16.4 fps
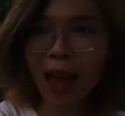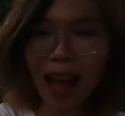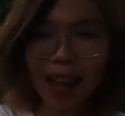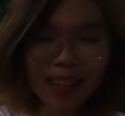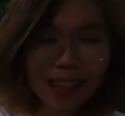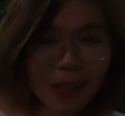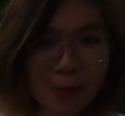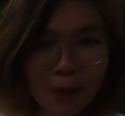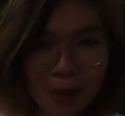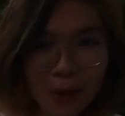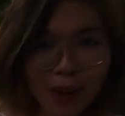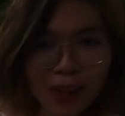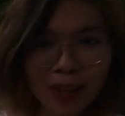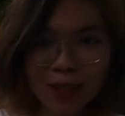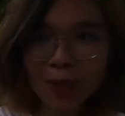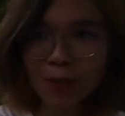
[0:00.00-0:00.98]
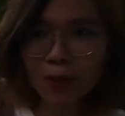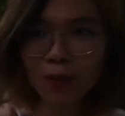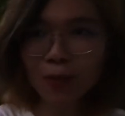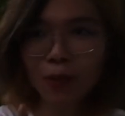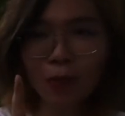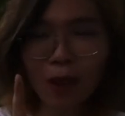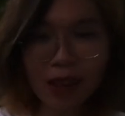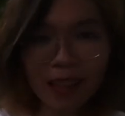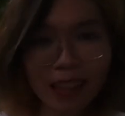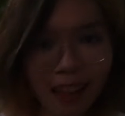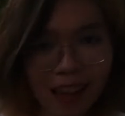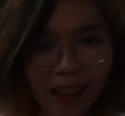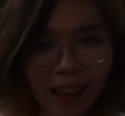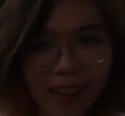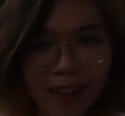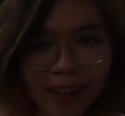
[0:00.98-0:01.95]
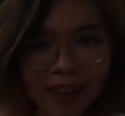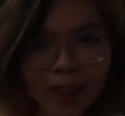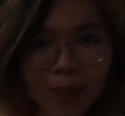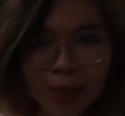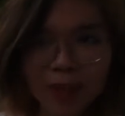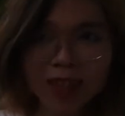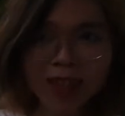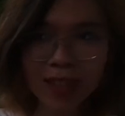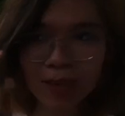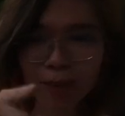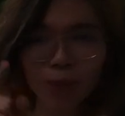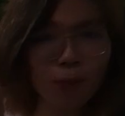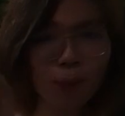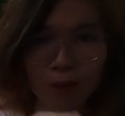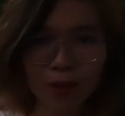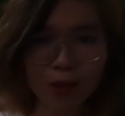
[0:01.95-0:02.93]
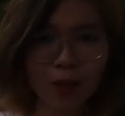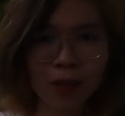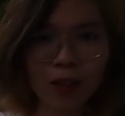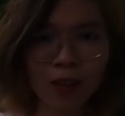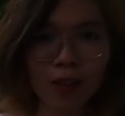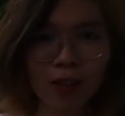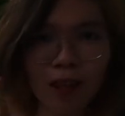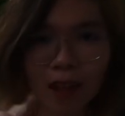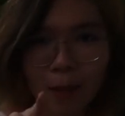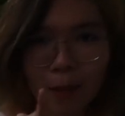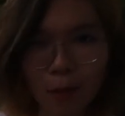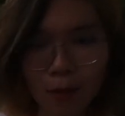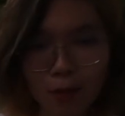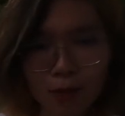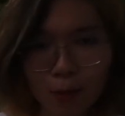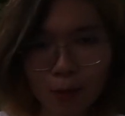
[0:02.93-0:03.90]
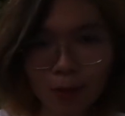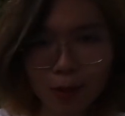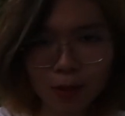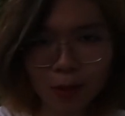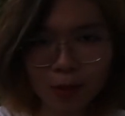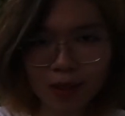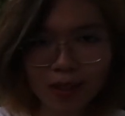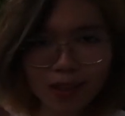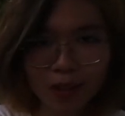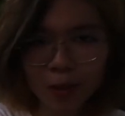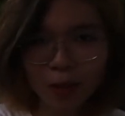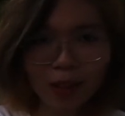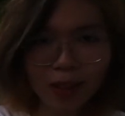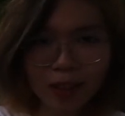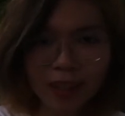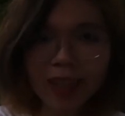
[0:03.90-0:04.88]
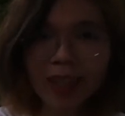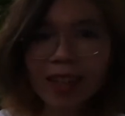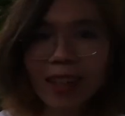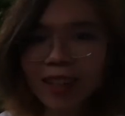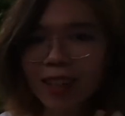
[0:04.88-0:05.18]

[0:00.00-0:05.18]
At the immigration, it was fucking hilarious. I'm just gonna post the video that I post on my stories over here.